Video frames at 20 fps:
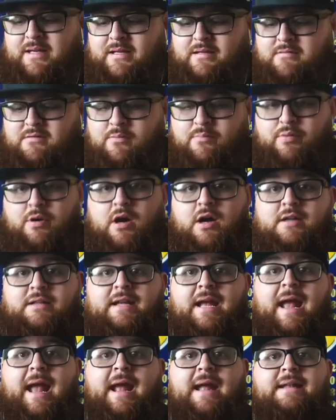LeBron
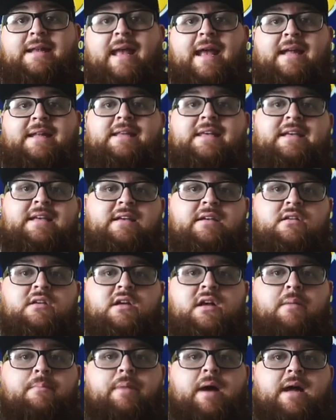and AD
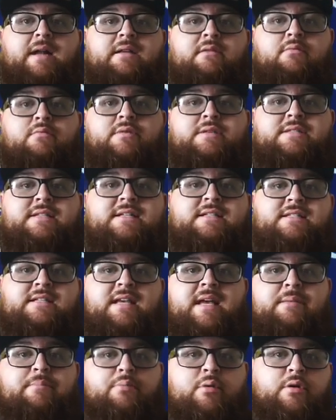combined it with
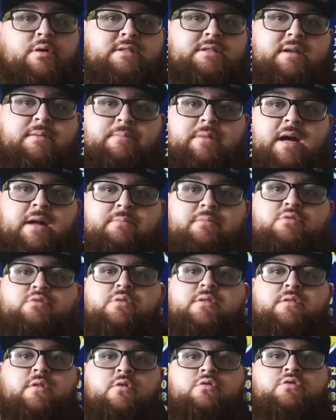68 points combined
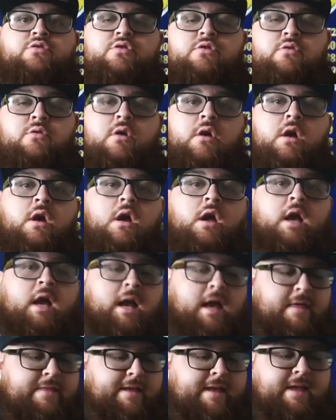between those two.
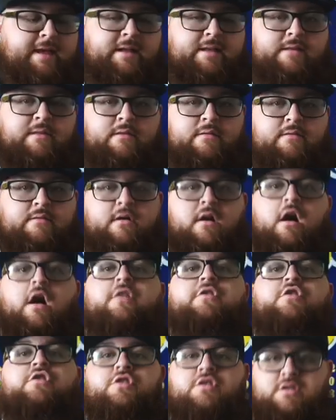And then the
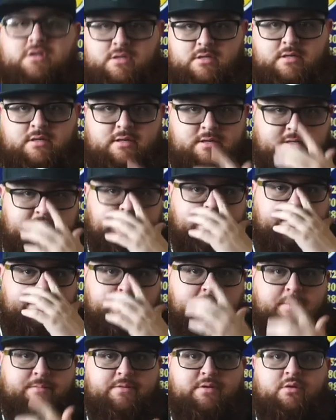others stepped
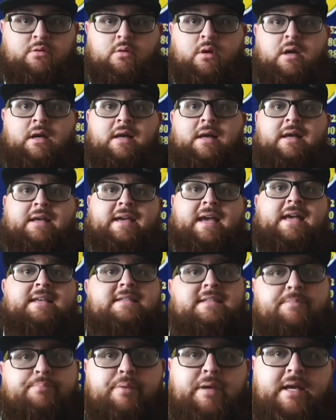up too.
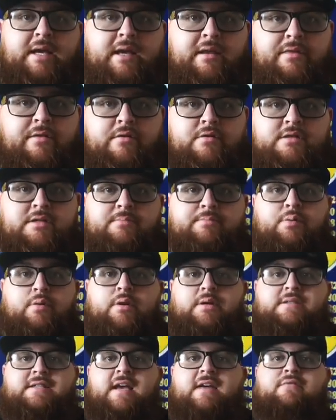KCP had 13
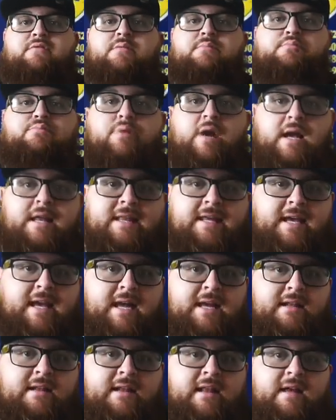points. Avery Bradley
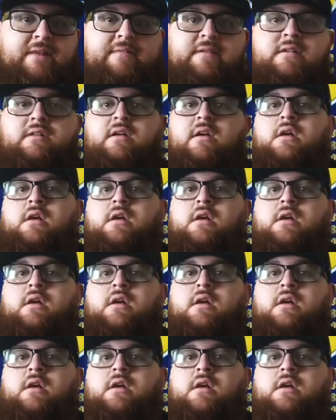had 11.